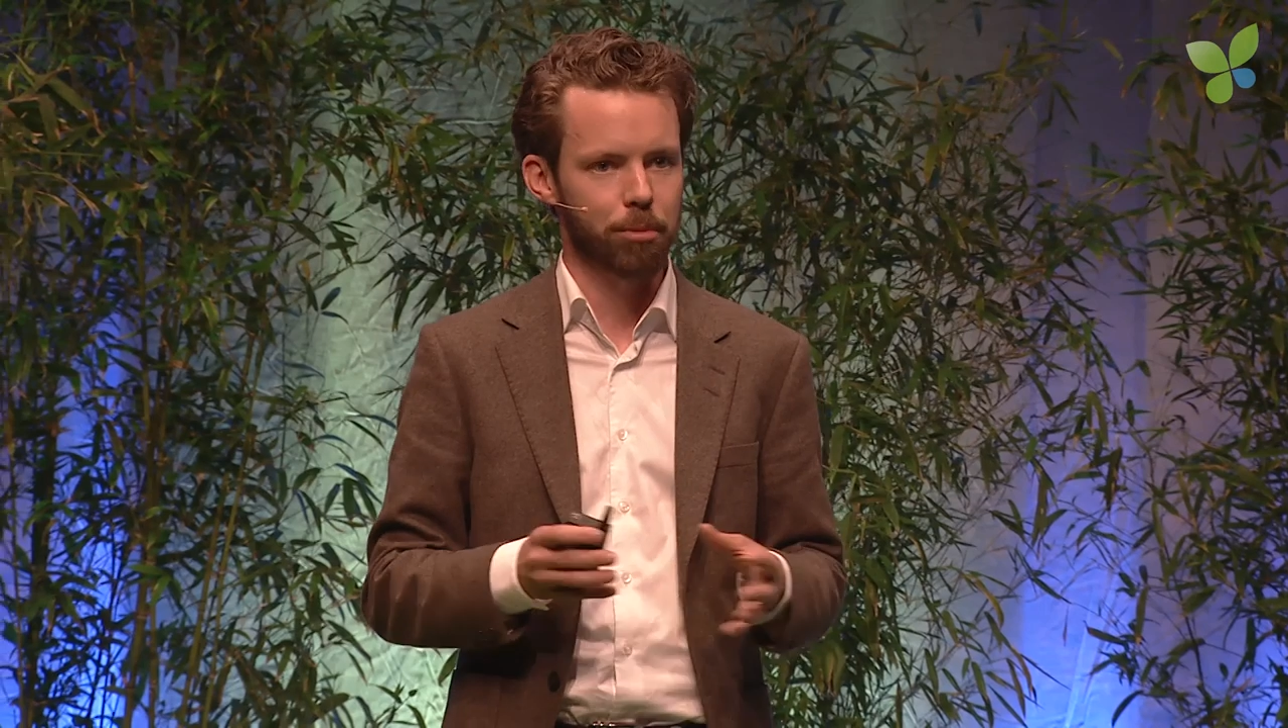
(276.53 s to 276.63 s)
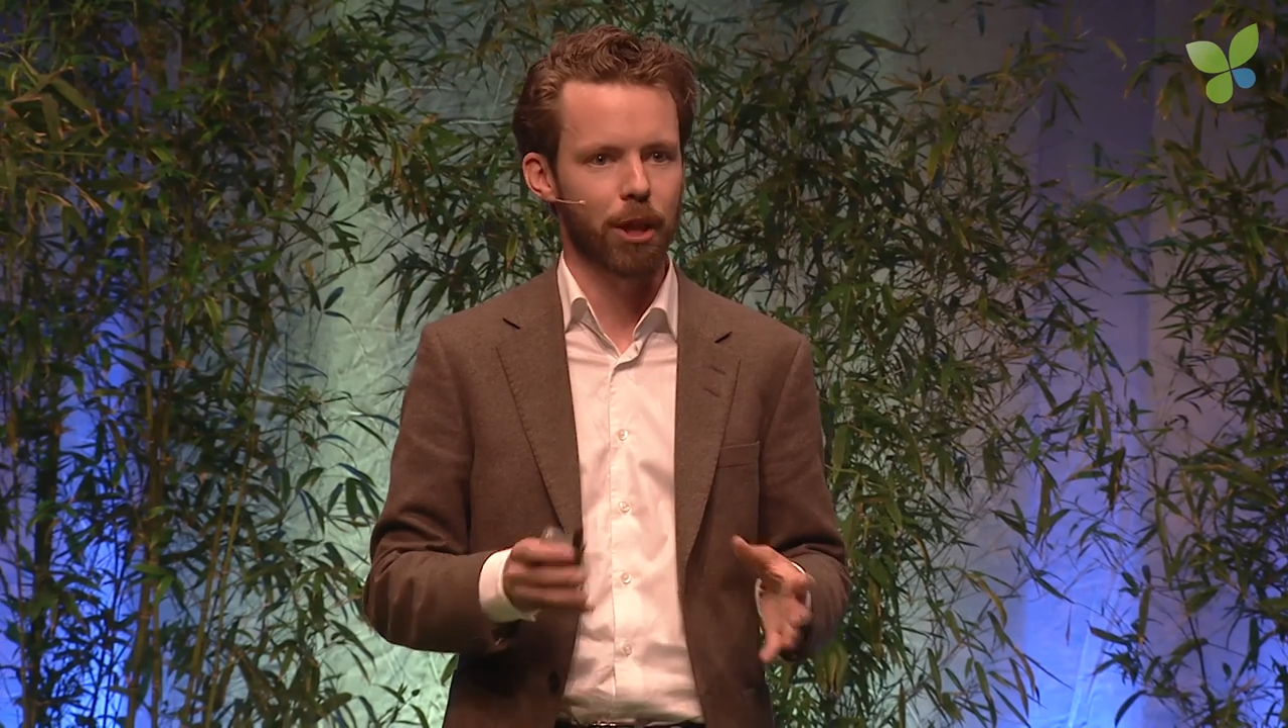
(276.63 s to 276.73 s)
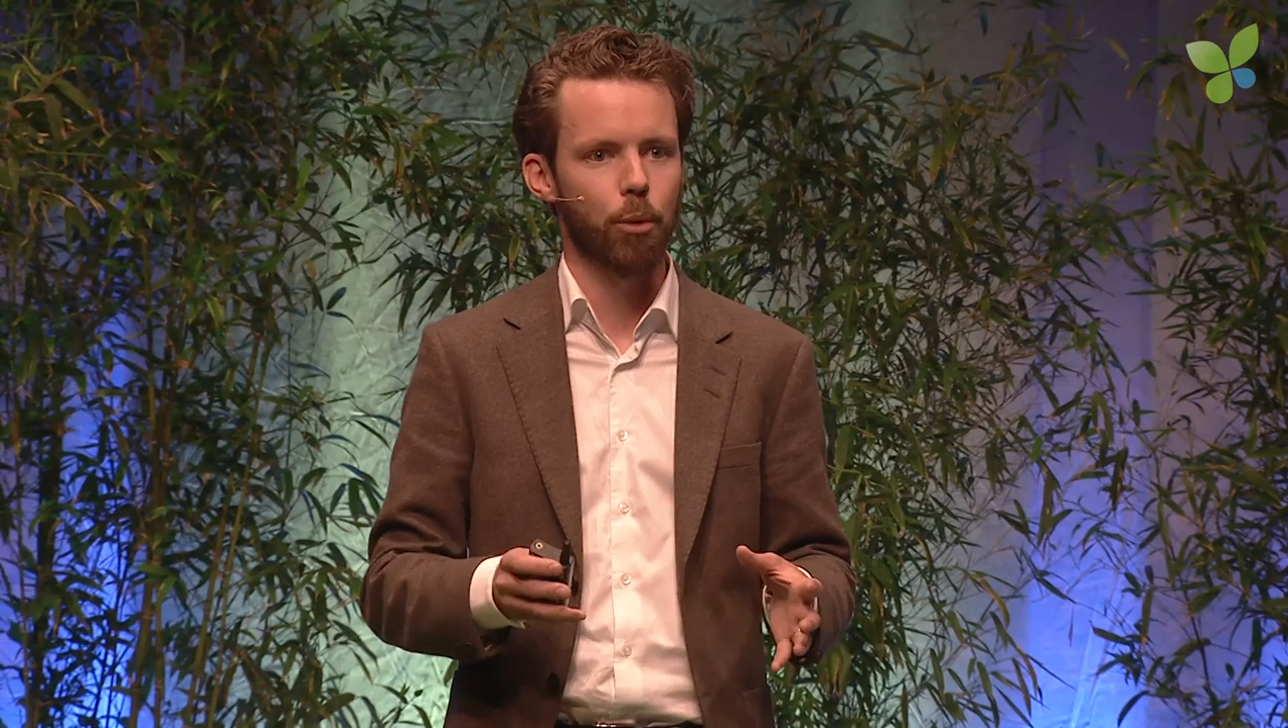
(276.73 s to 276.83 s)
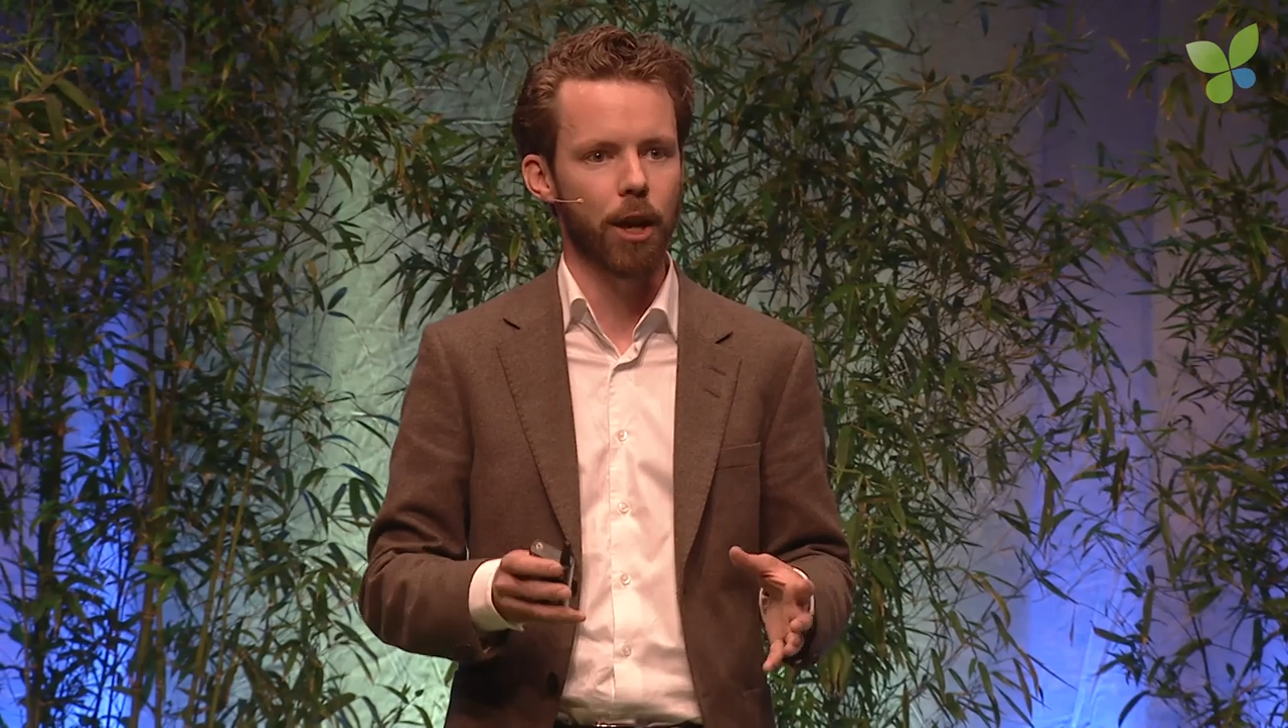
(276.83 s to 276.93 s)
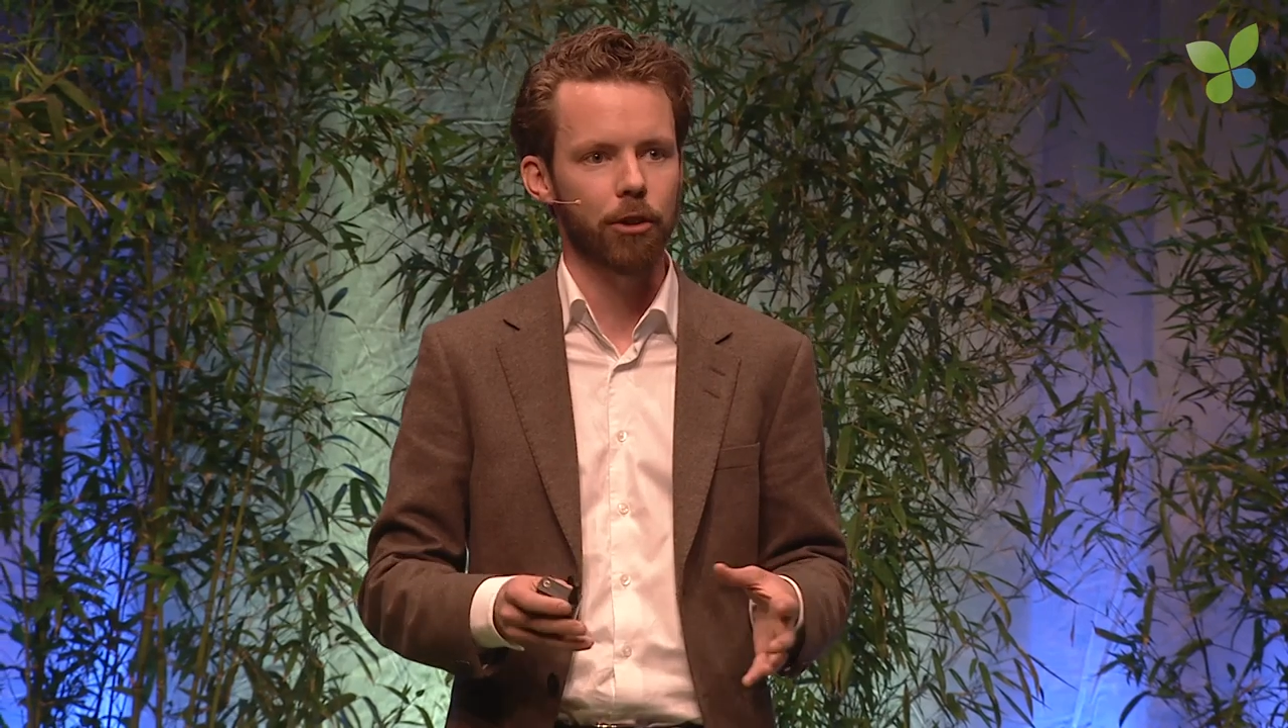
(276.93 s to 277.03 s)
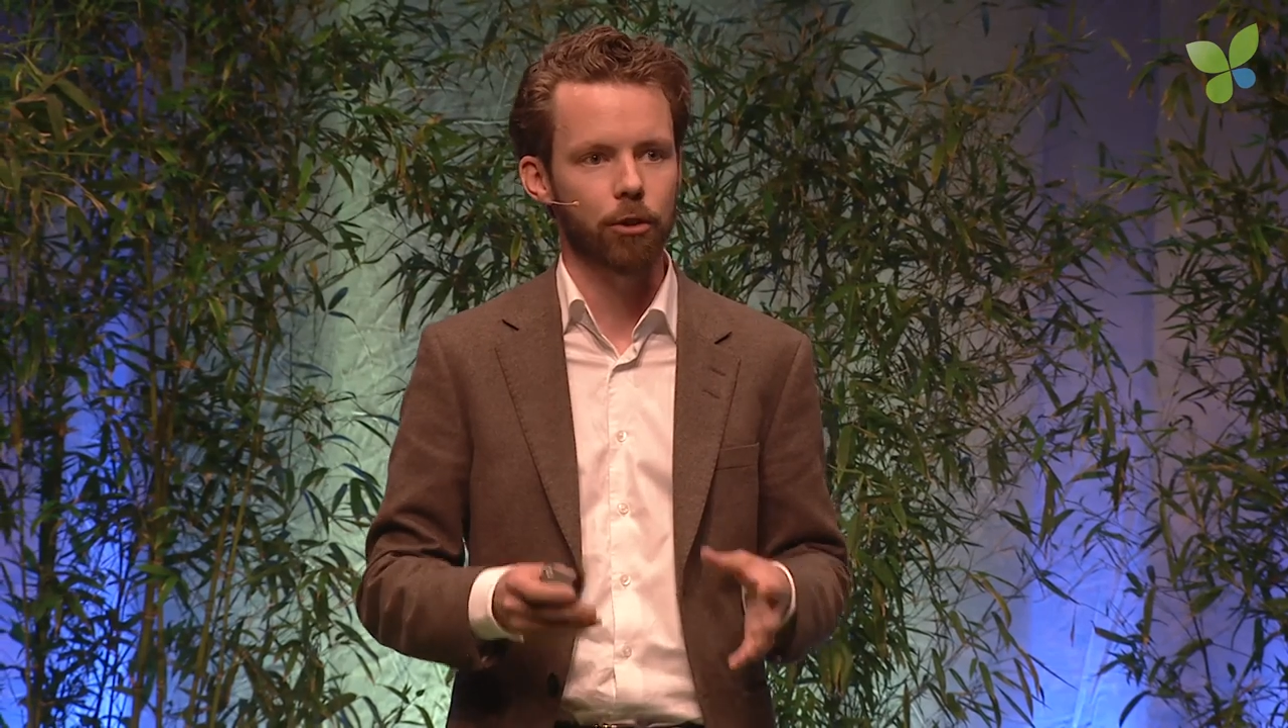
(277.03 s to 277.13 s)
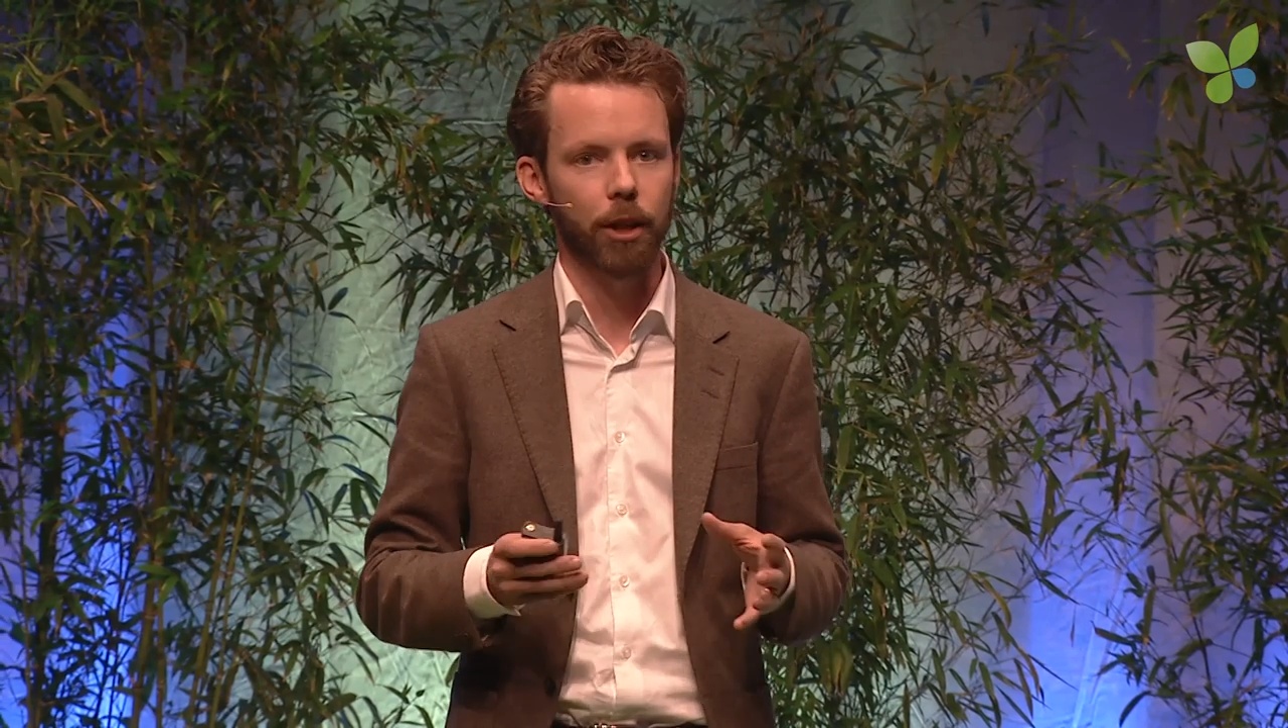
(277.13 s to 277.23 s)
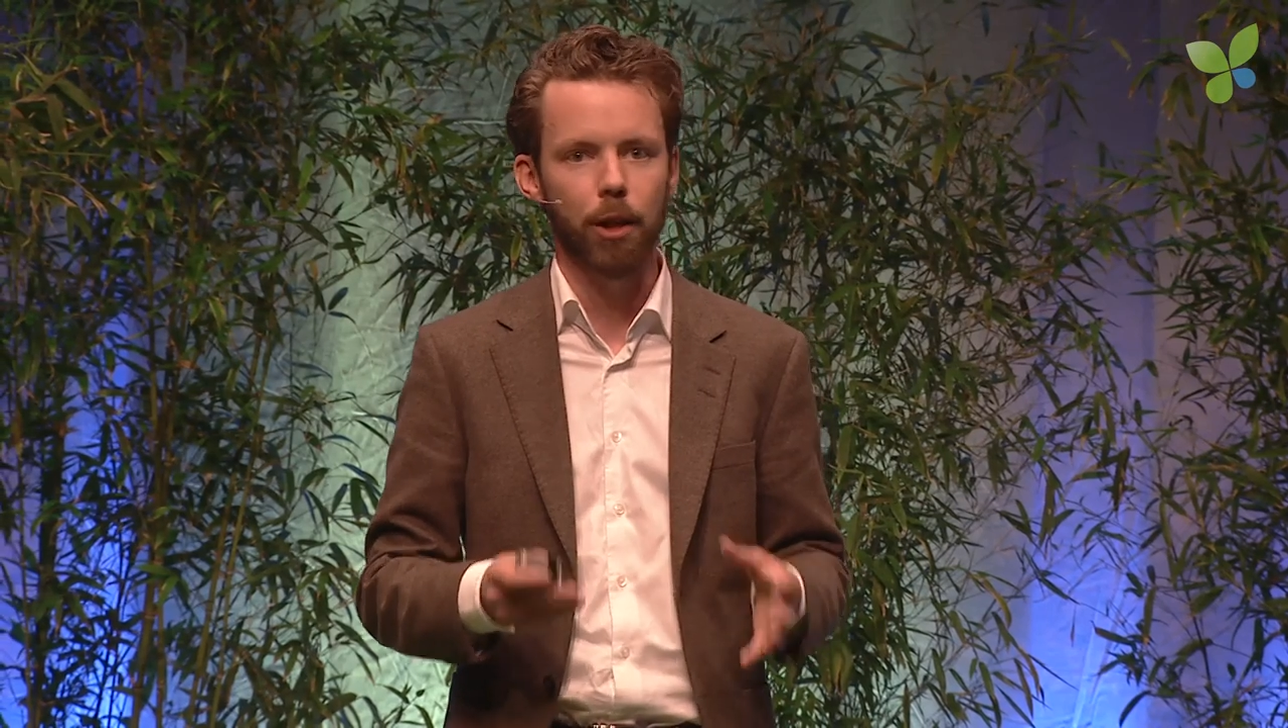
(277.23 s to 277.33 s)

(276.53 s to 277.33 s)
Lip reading: can we actually